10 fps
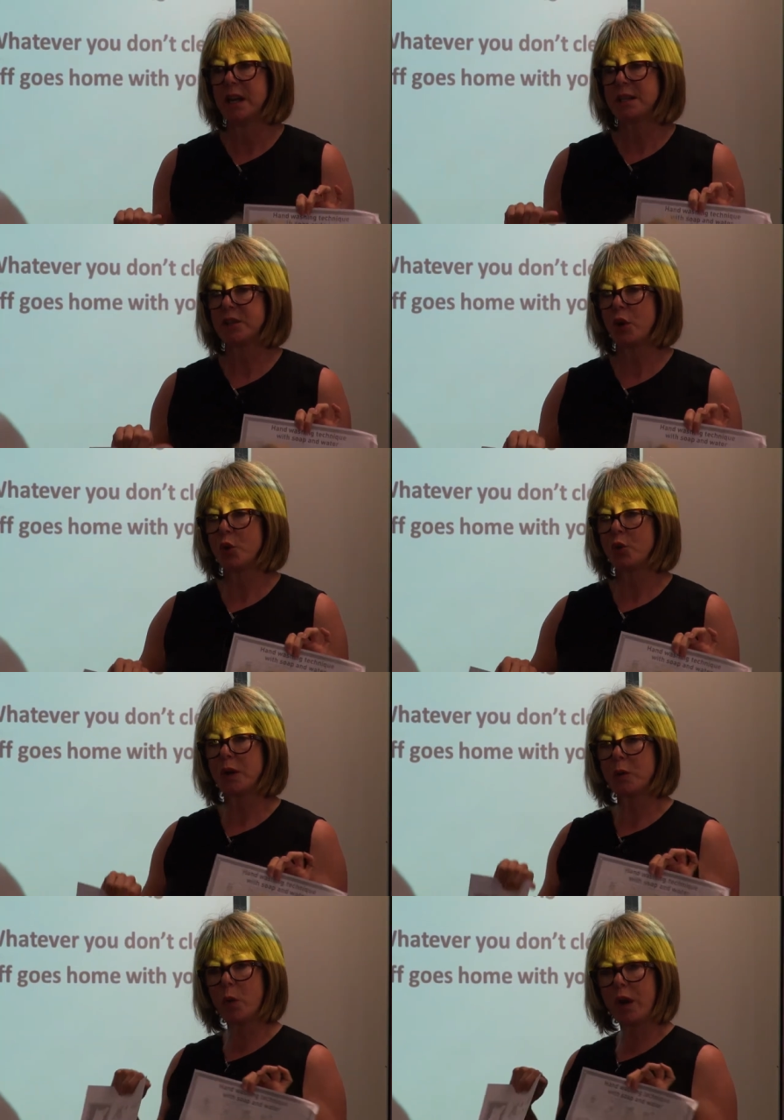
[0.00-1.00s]
So
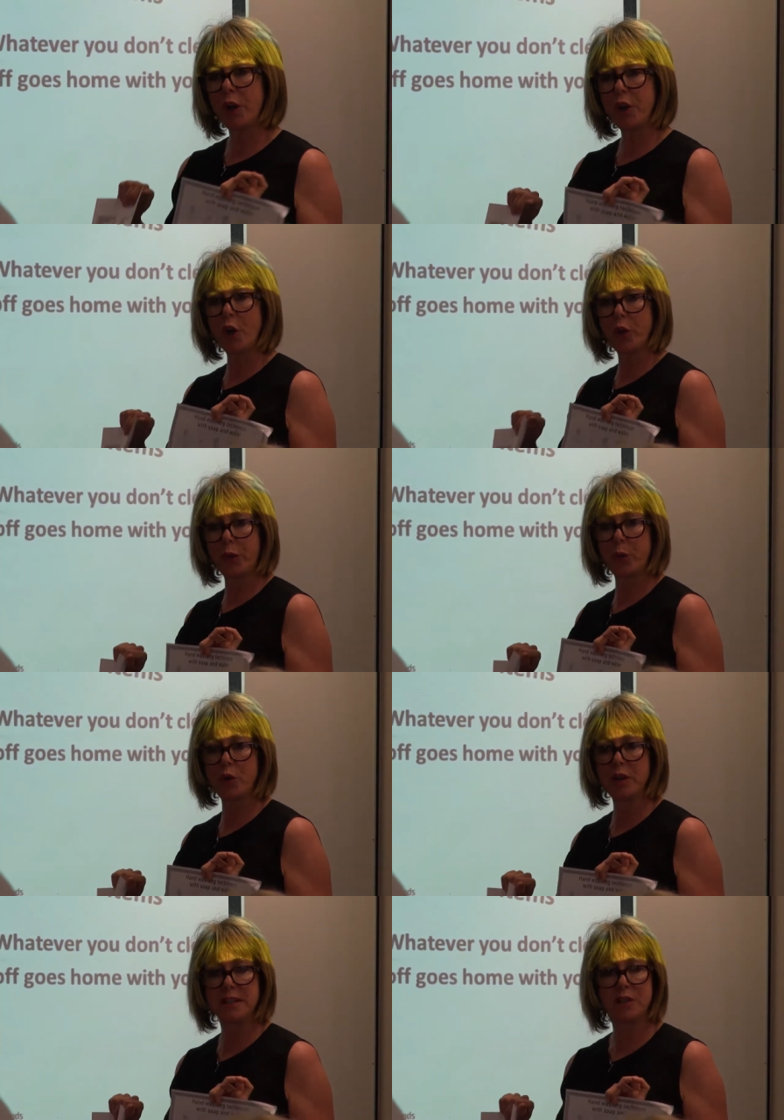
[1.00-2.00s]
we're going to go
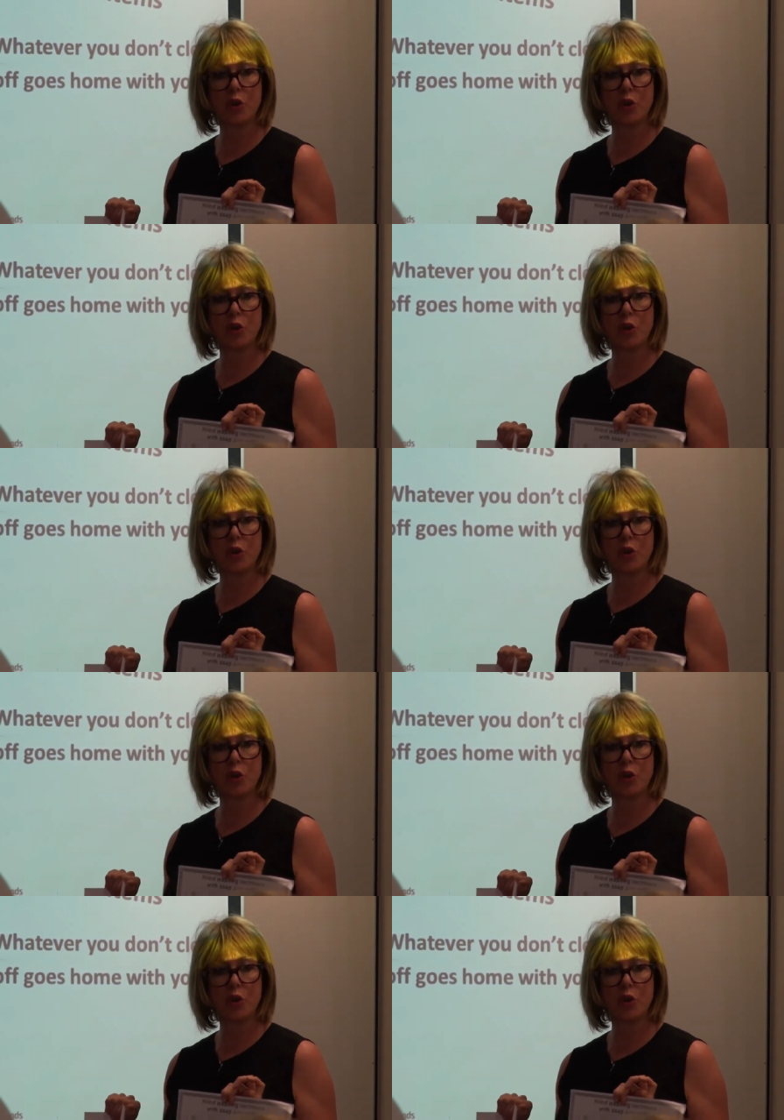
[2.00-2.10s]
through this,